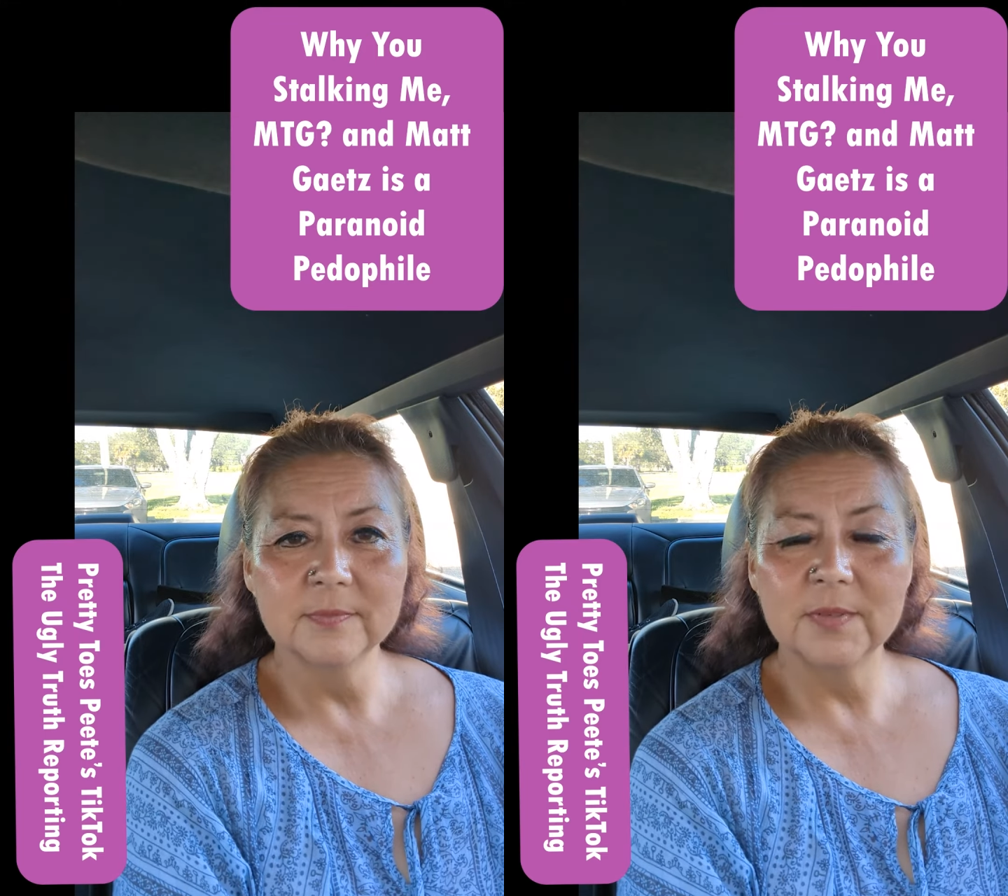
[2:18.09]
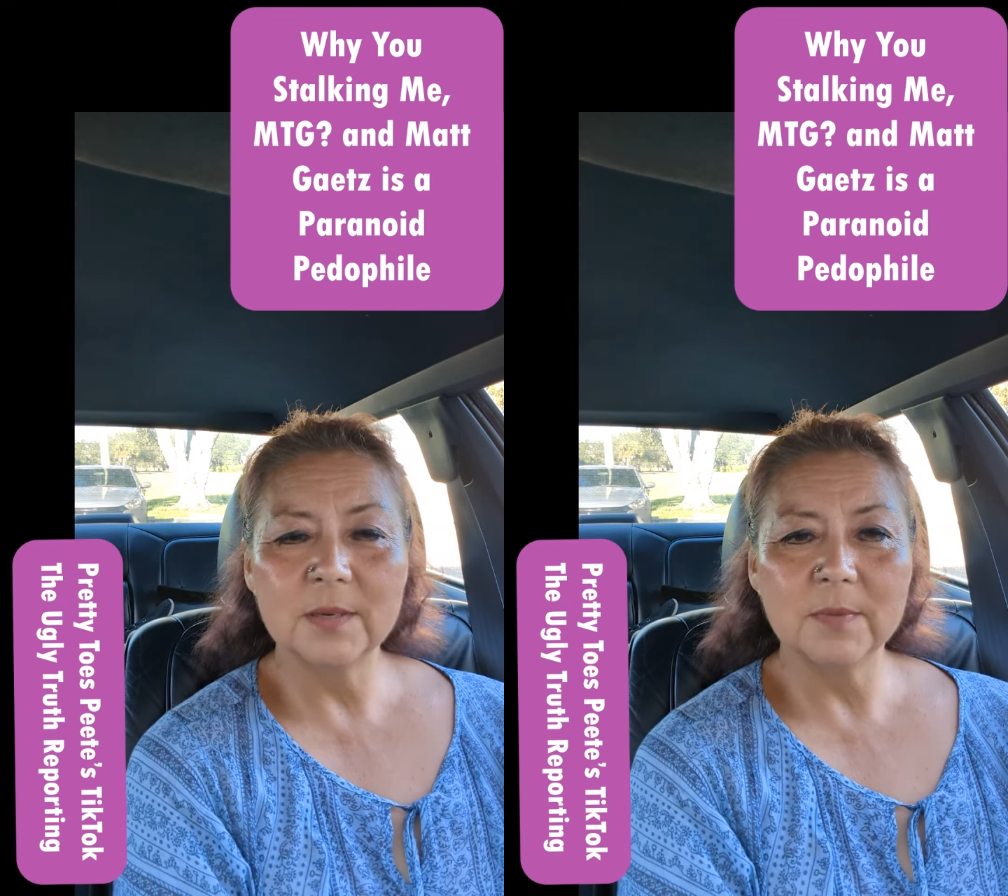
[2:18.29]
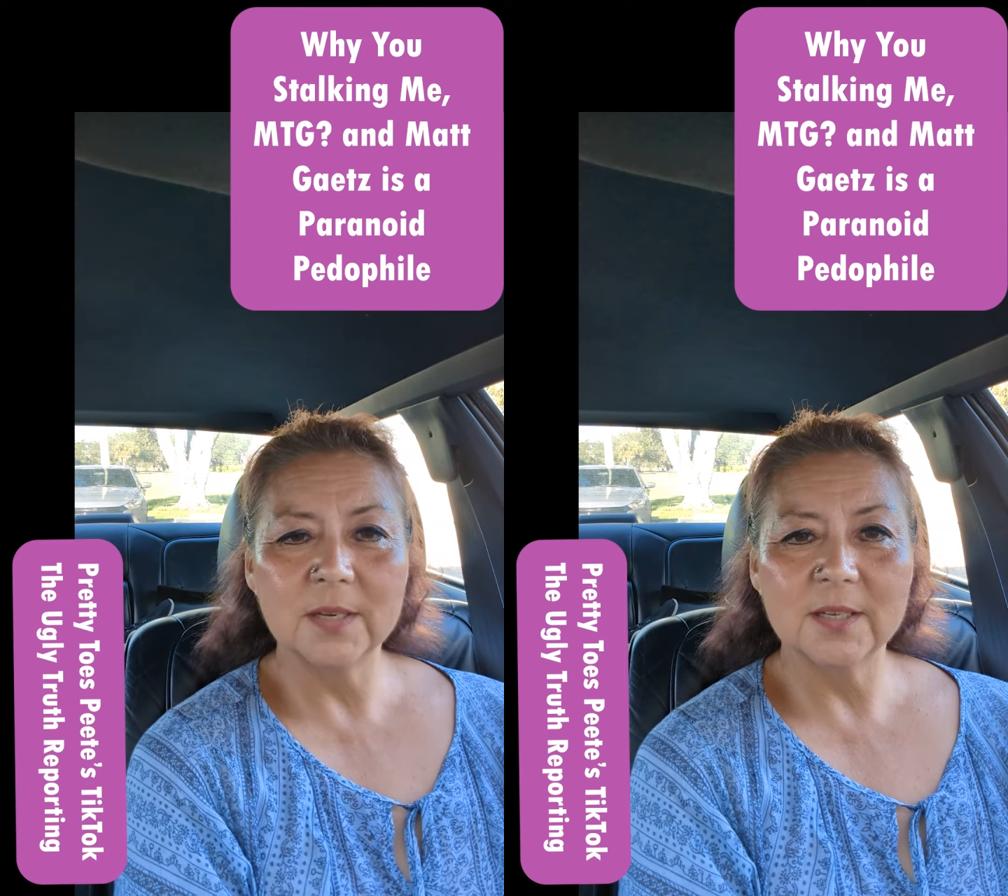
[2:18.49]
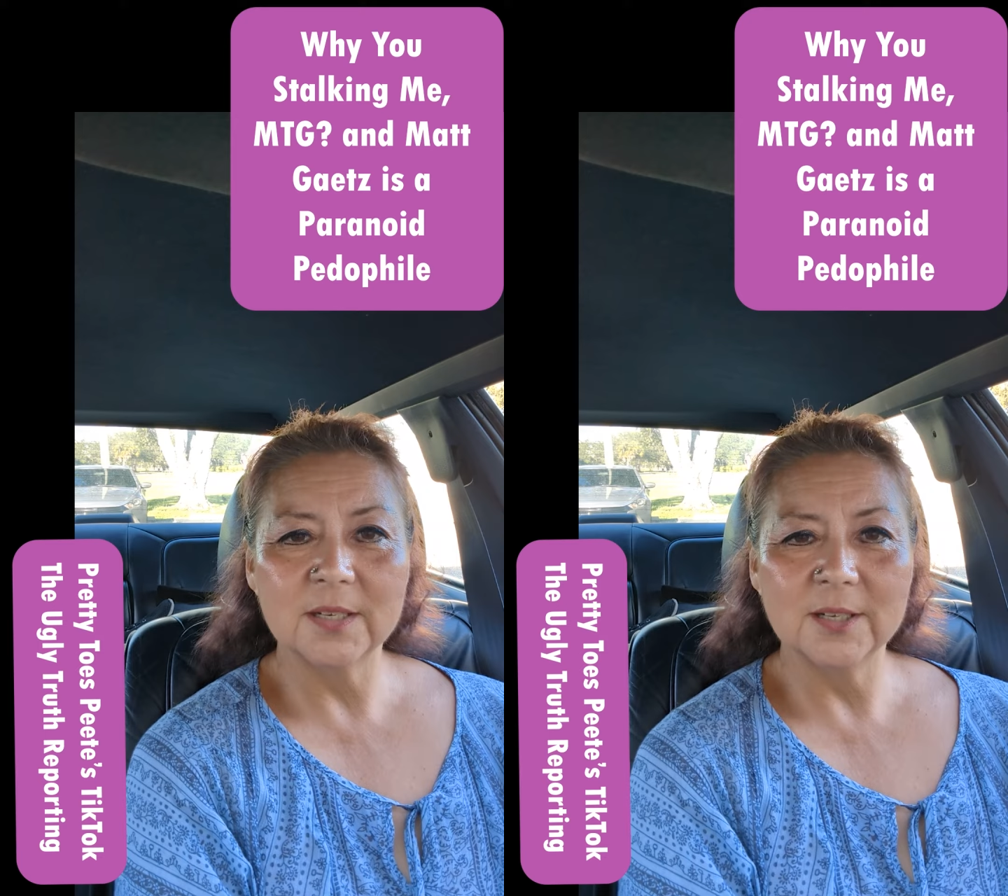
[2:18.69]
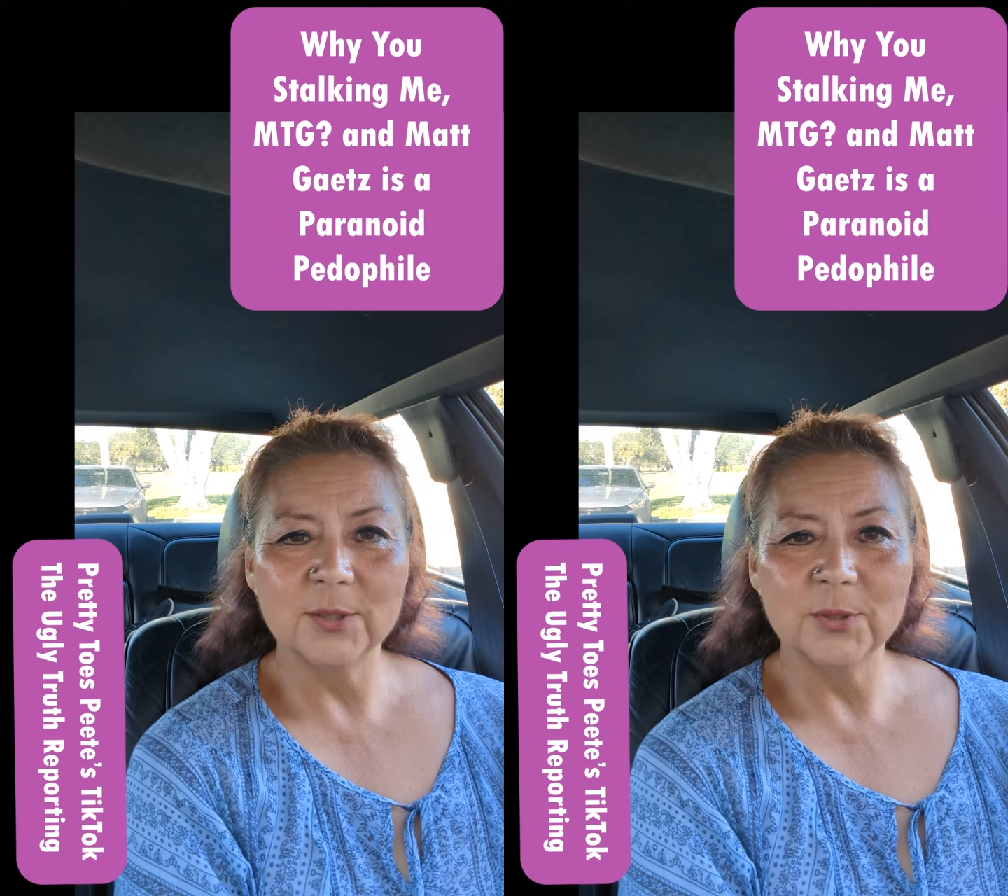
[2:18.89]
But I'm not going
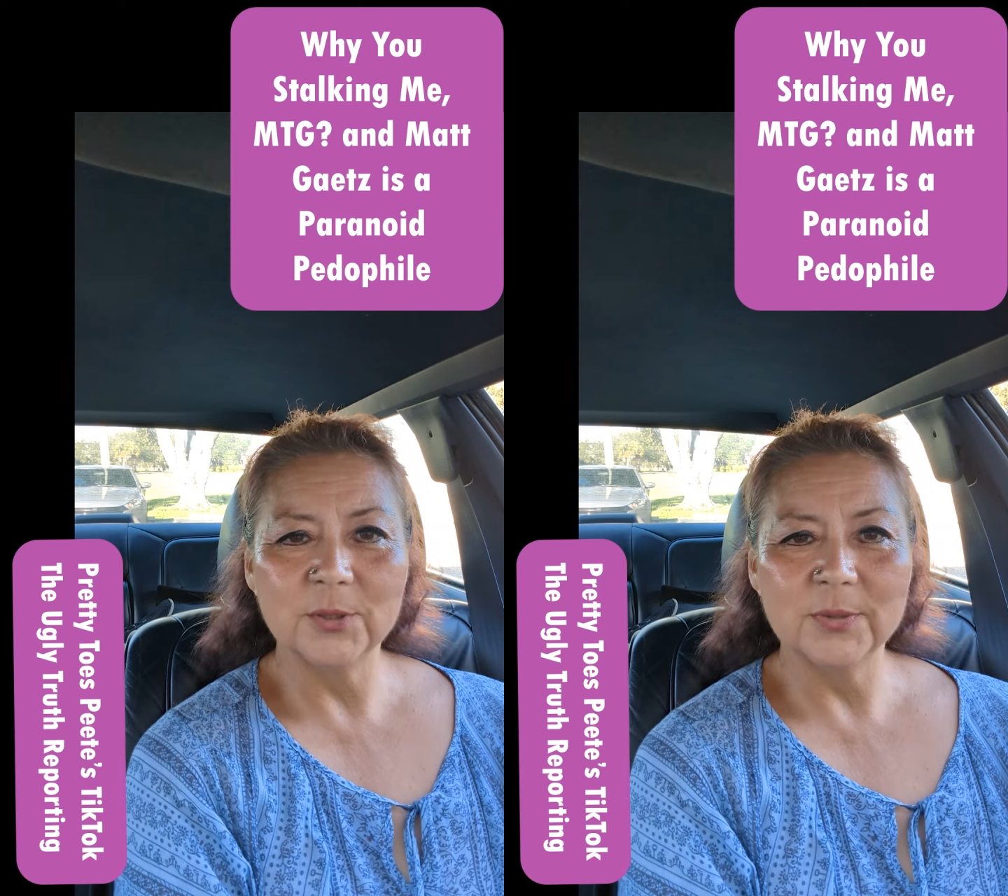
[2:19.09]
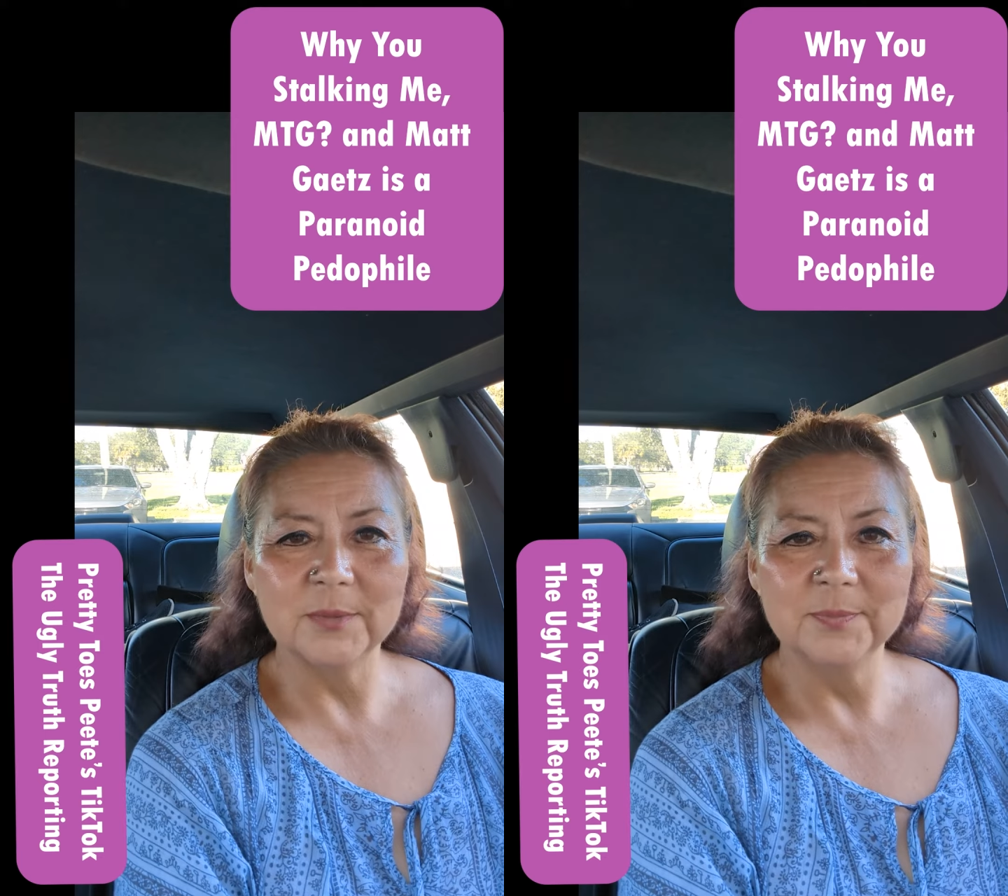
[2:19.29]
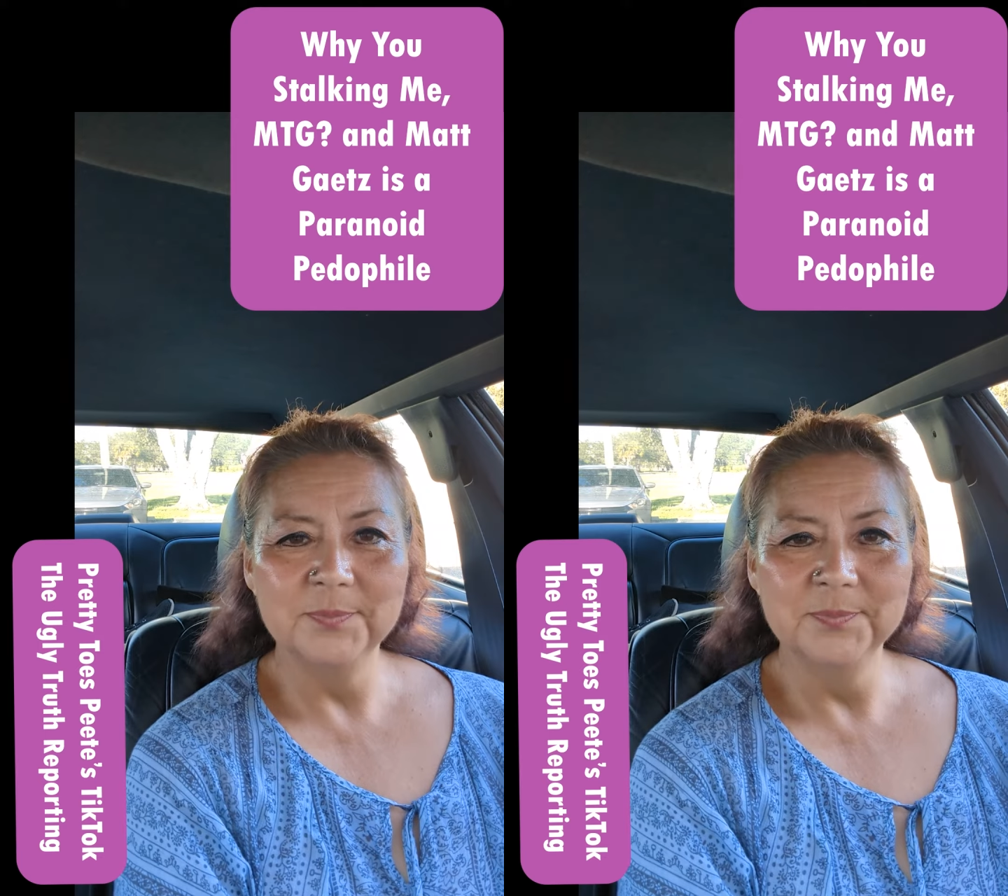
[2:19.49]
to glue you in.